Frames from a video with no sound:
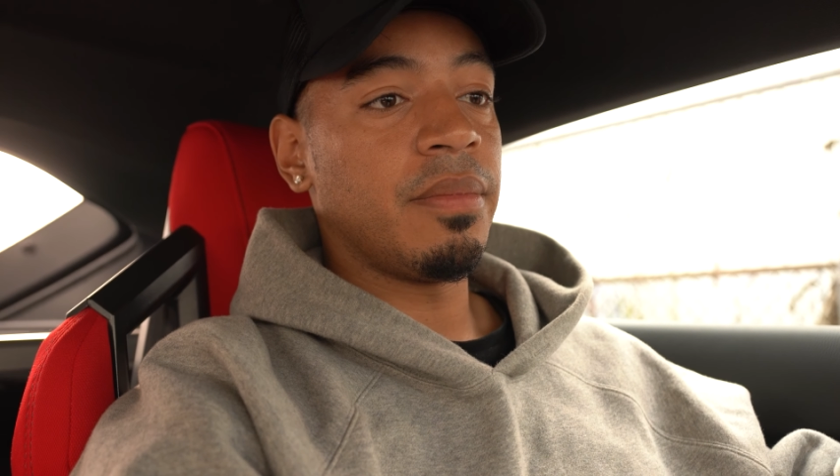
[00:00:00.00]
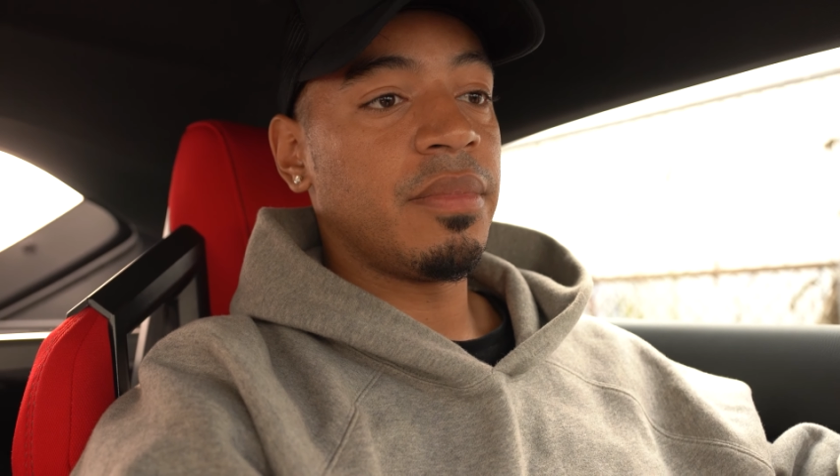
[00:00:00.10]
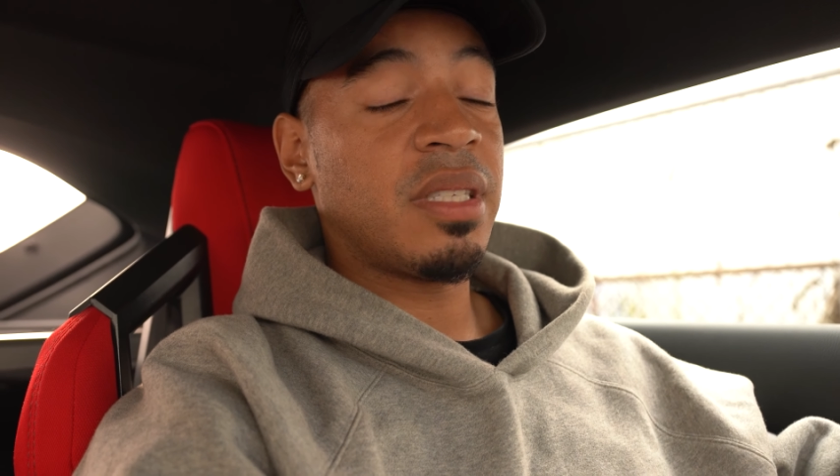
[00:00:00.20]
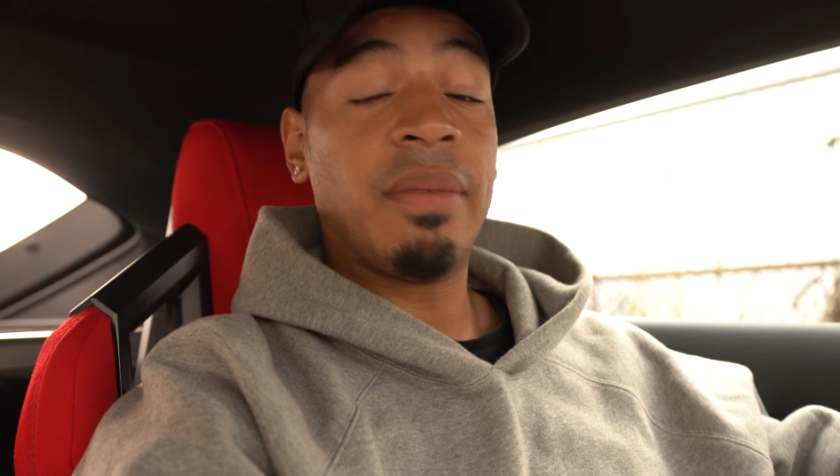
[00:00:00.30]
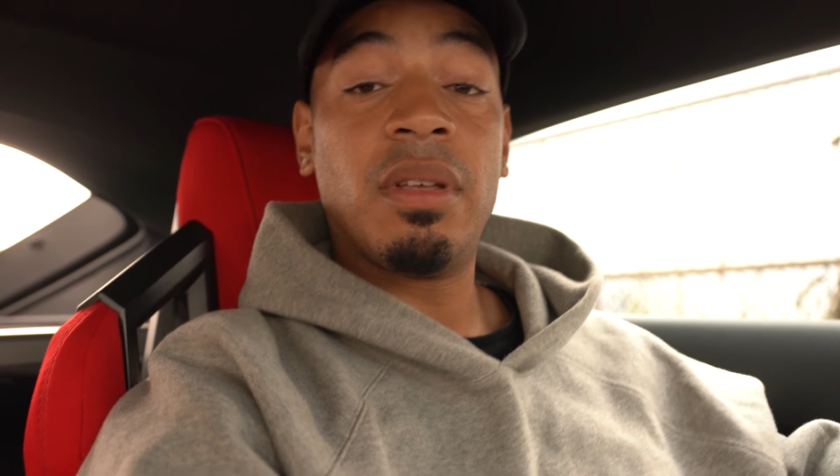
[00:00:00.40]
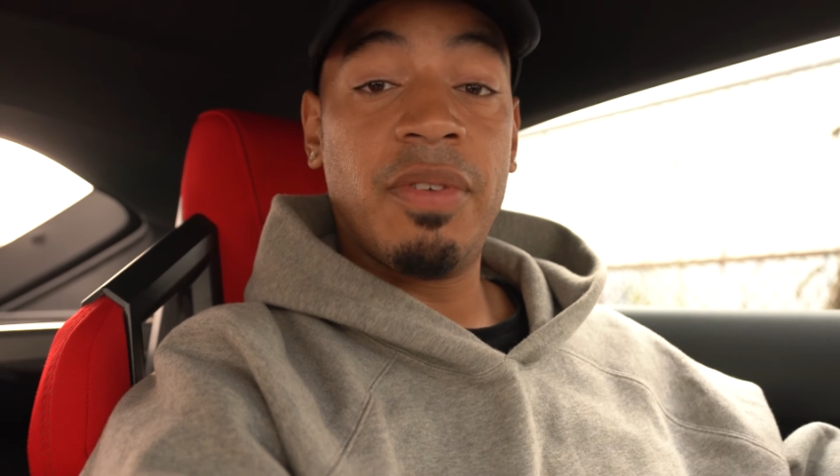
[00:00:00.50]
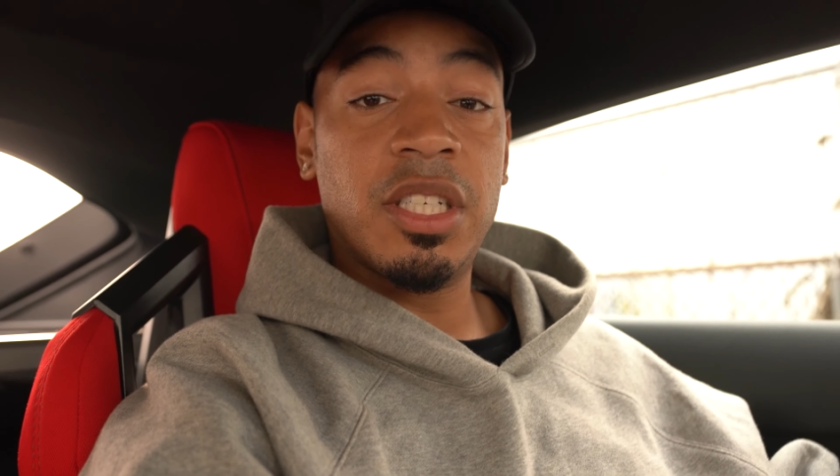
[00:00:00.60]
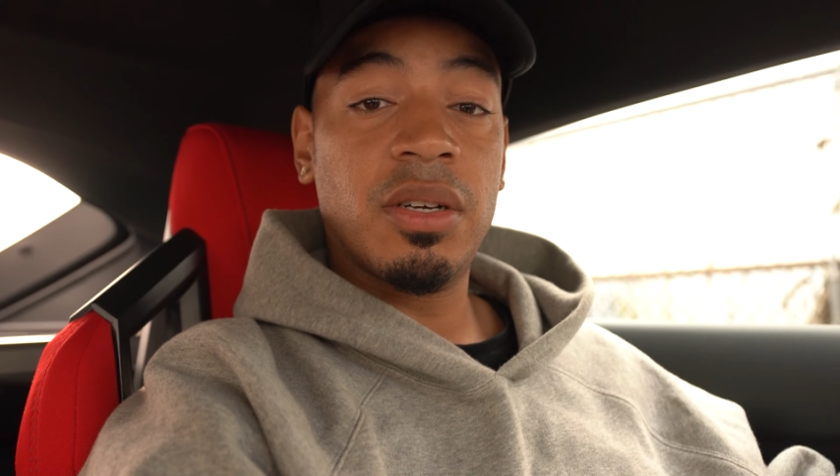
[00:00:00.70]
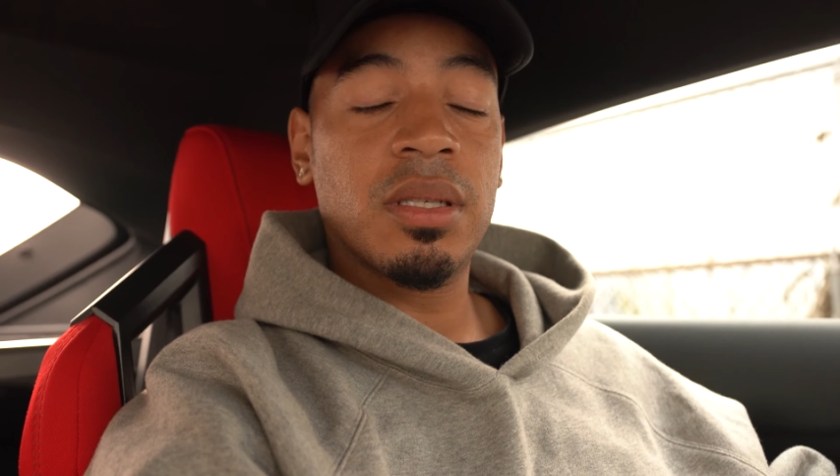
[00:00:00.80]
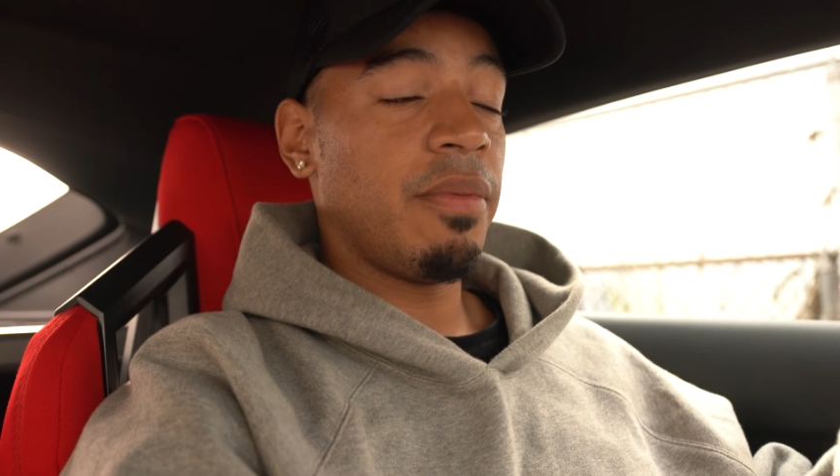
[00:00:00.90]
safety
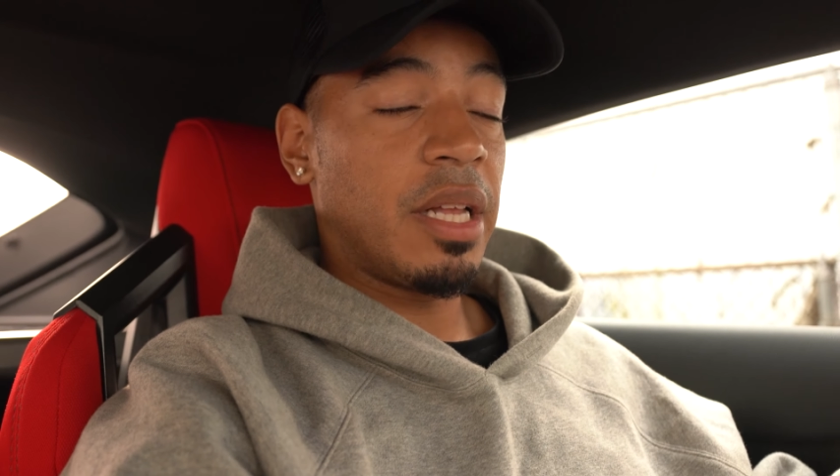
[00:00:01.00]
features.